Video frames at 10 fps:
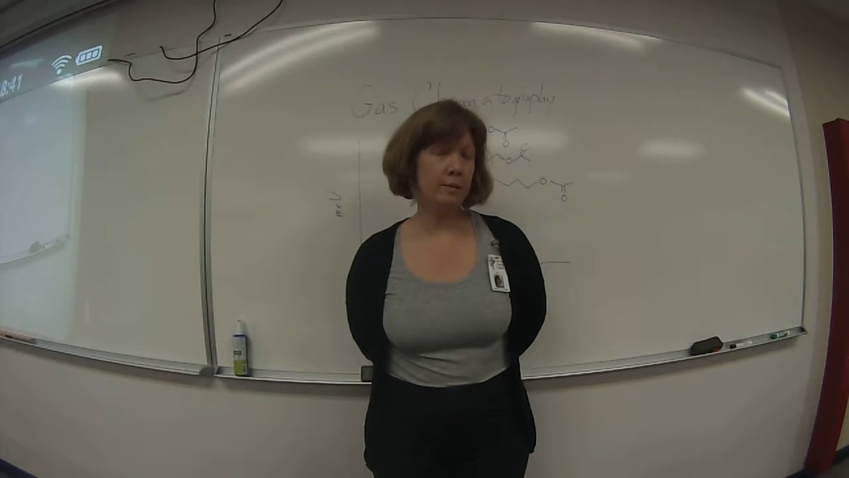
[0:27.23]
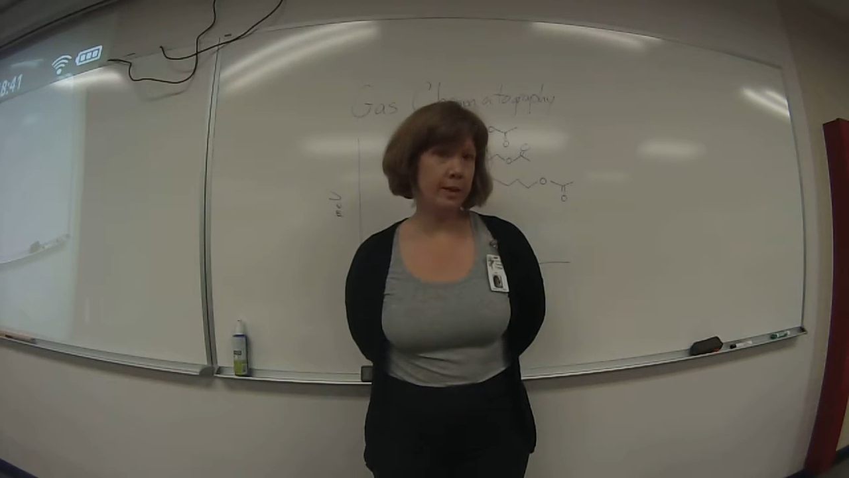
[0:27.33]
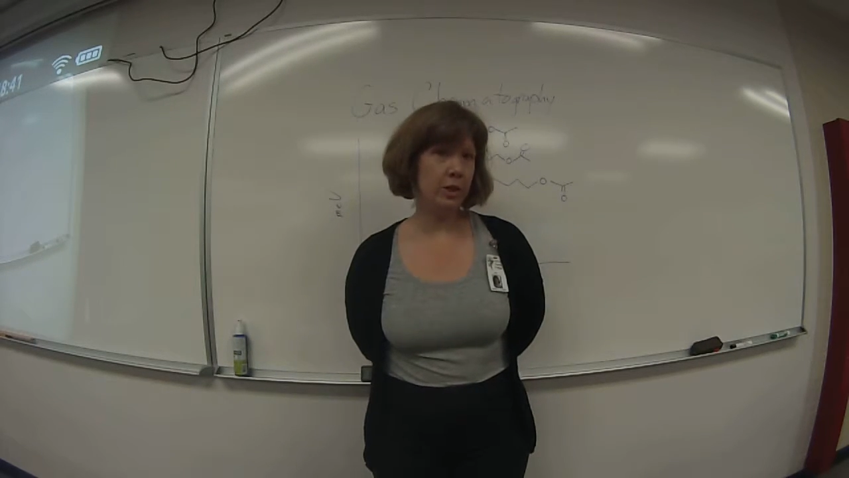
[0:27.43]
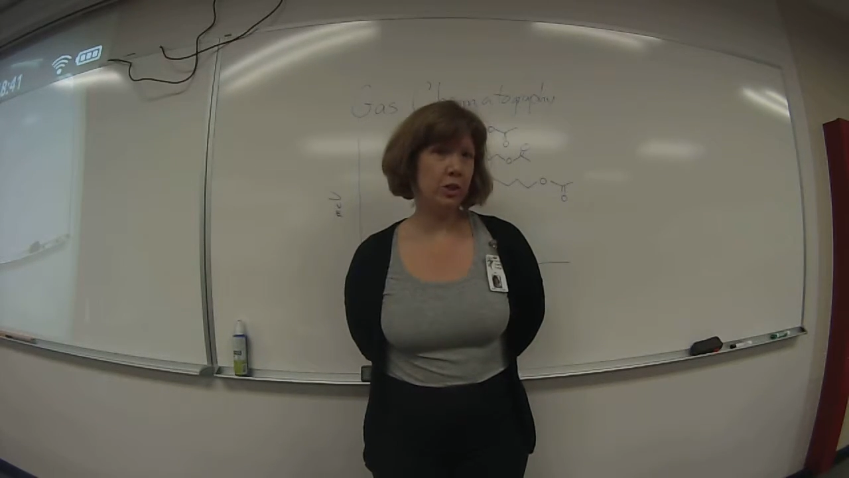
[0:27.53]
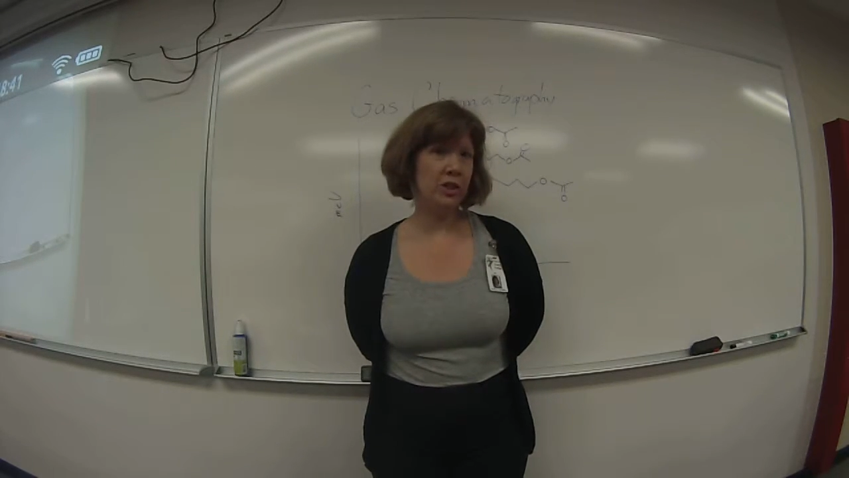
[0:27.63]

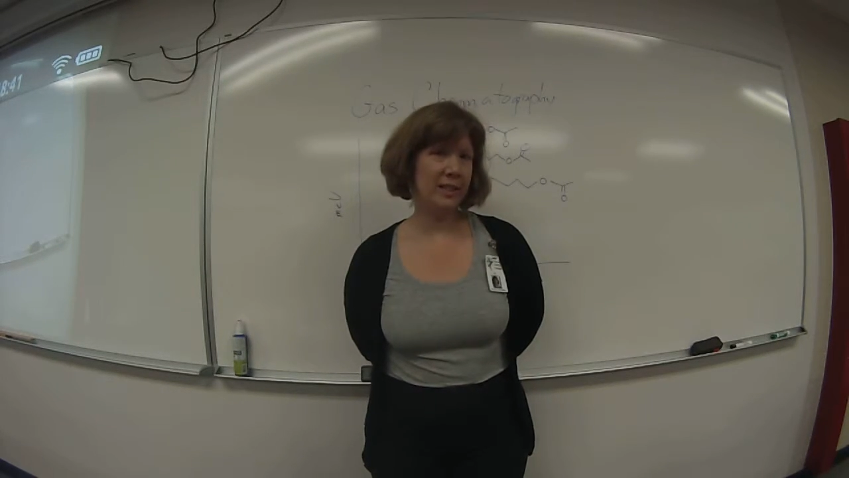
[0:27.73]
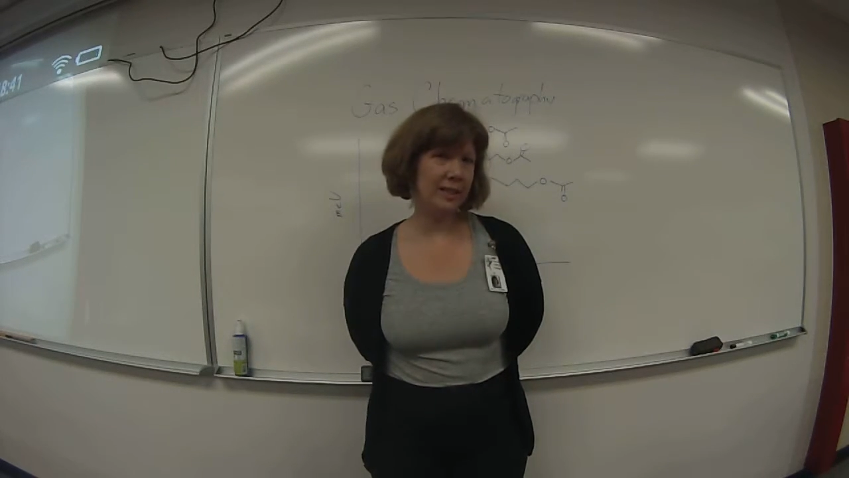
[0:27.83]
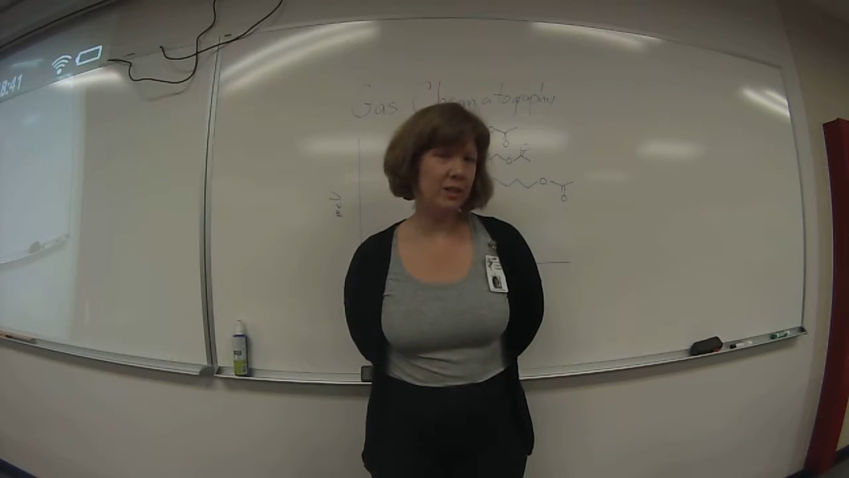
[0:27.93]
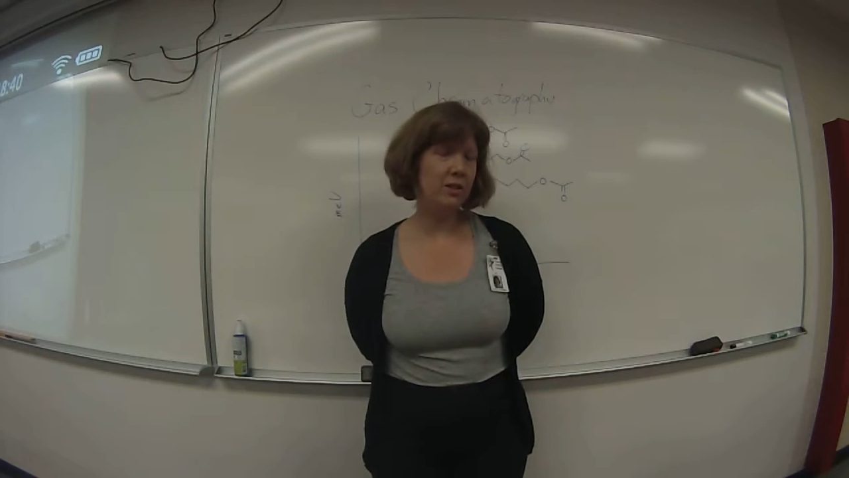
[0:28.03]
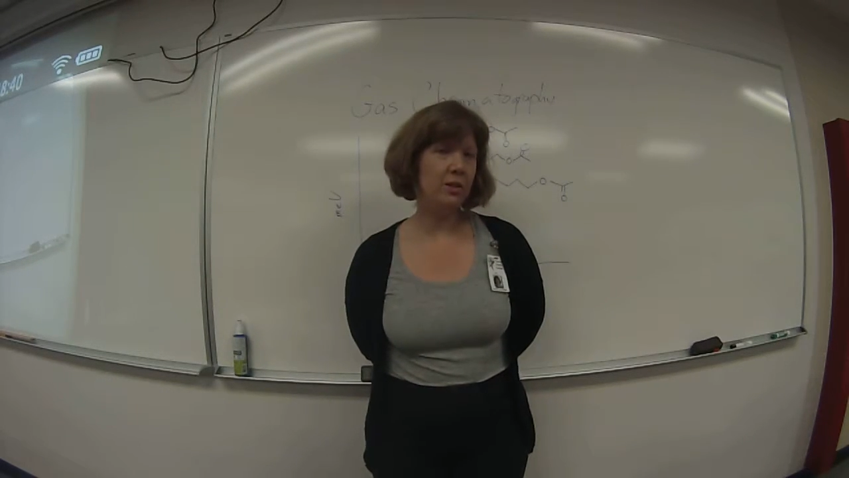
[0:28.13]
mixture
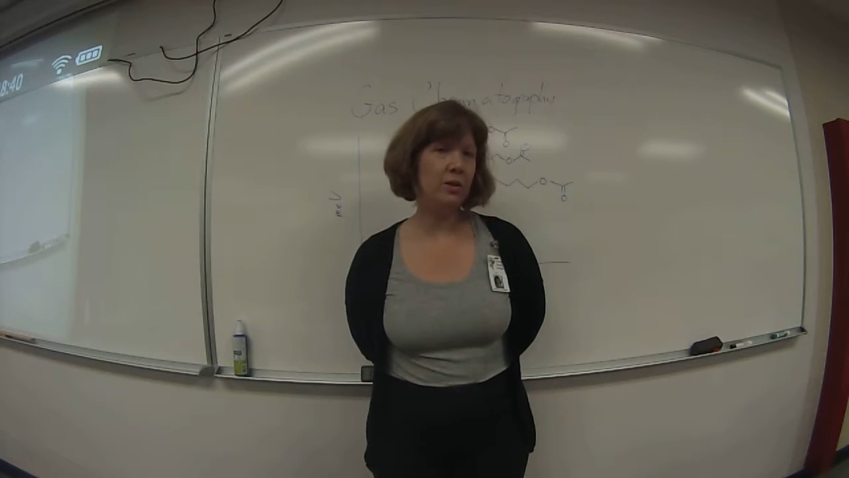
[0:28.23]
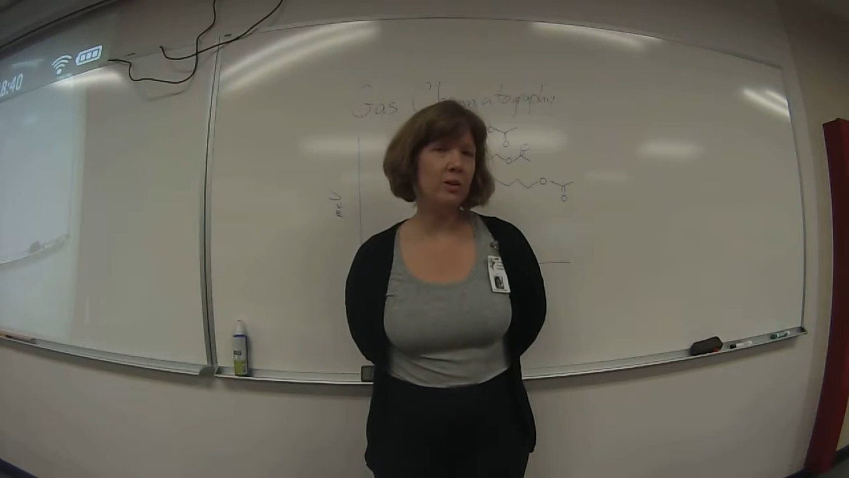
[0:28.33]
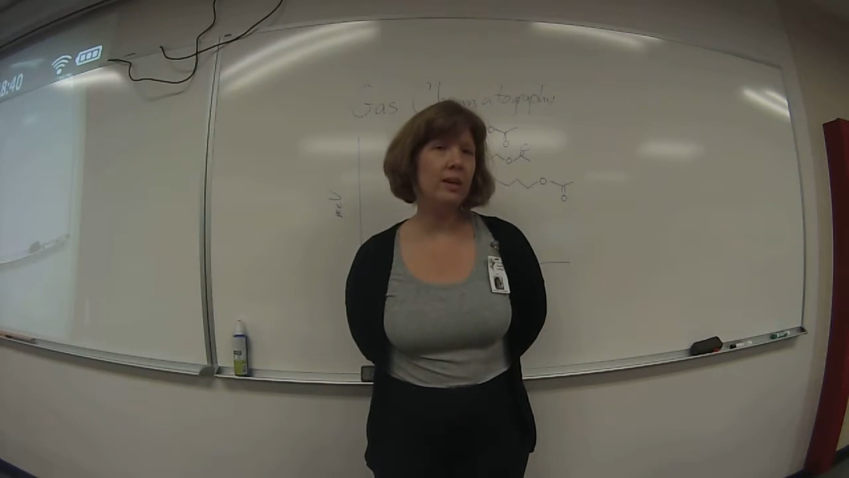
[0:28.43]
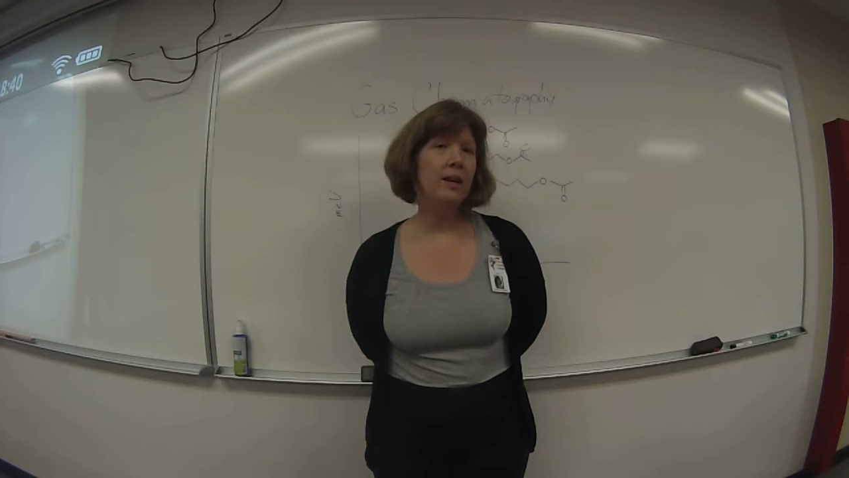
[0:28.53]
into